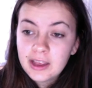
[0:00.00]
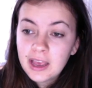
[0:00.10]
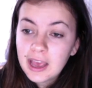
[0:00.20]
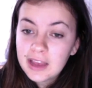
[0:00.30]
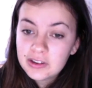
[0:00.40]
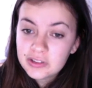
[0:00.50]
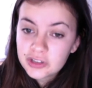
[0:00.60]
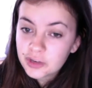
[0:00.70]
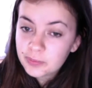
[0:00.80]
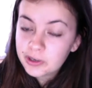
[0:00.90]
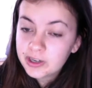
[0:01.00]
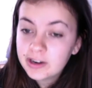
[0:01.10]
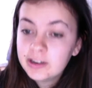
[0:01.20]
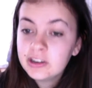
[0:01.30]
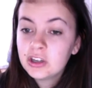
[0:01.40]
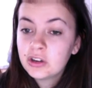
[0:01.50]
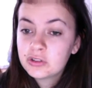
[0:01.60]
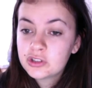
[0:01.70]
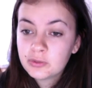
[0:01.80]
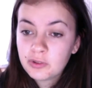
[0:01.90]
and interpret current
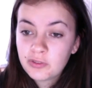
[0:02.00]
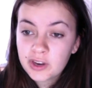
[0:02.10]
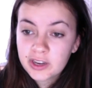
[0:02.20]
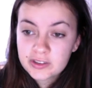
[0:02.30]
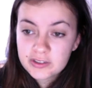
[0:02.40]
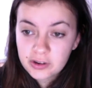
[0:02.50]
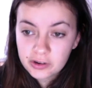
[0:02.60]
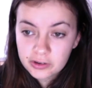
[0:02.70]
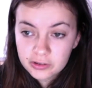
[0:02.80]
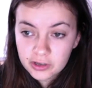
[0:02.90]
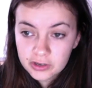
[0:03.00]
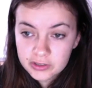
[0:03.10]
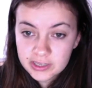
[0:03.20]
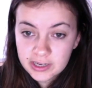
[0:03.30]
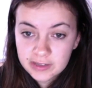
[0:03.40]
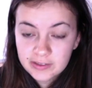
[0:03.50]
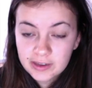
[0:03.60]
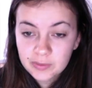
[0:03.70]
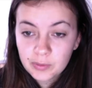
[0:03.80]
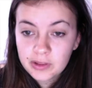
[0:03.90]
culture within a historical context,
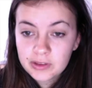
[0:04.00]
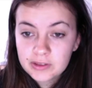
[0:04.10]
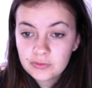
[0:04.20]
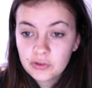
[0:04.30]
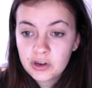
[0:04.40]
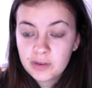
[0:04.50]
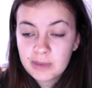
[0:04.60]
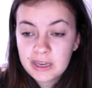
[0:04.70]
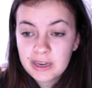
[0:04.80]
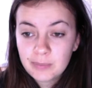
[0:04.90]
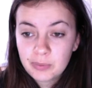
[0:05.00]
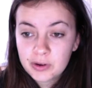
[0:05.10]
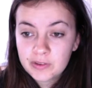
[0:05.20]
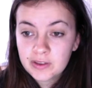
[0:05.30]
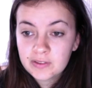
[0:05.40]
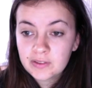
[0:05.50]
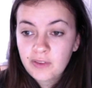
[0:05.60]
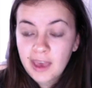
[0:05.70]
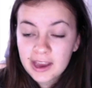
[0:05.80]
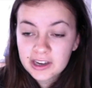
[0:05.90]
as well as for an immediate process of
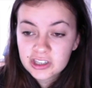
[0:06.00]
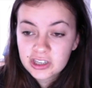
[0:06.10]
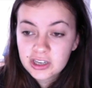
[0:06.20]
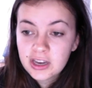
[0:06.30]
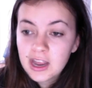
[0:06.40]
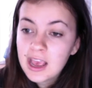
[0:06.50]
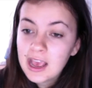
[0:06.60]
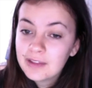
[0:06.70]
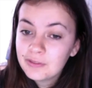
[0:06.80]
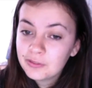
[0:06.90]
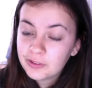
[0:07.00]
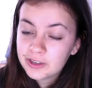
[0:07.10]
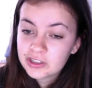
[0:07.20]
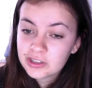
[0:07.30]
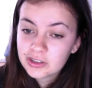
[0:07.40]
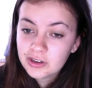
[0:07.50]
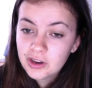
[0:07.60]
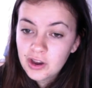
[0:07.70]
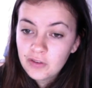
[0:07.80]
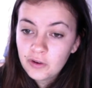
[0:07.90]
action and reflection
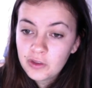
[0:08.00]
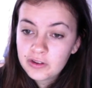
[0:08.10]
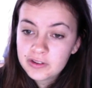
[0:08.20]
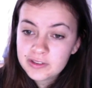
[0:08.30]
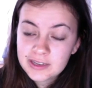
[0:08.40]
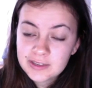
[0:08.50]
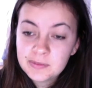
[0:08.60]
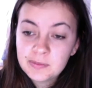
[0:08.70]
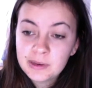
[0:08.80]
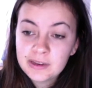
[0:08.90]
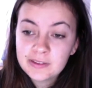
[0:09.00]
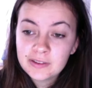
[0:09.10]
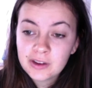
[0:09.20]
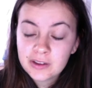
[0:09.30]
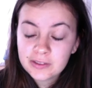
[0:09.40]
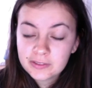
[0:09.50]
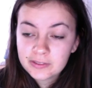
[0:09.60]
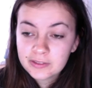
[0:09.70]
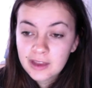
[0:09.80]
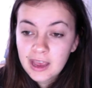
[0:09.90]
through their assessment piece
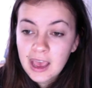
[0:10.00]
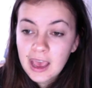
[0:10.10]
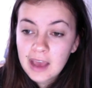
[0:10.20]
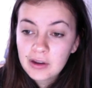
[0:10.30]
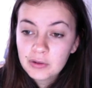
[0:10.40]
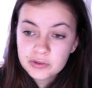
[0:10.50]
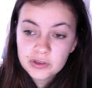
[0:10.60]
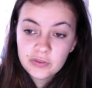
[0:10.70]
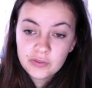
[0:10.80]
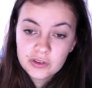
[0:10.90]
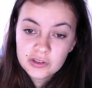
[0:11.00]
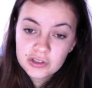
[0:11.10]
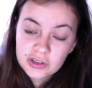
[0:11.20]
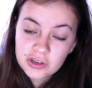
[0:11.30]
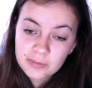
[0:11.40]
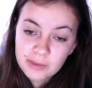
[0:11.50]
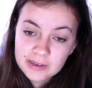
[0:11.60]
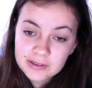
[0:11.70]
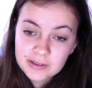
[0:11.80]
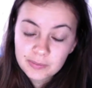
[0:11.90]
tasks, and also through the
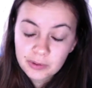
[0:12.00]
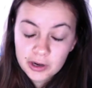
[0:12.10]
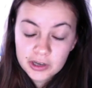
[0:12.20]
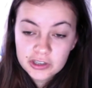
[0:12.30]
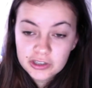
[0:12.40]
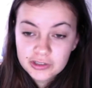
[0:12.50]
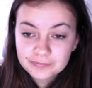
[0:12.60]
student-based approach,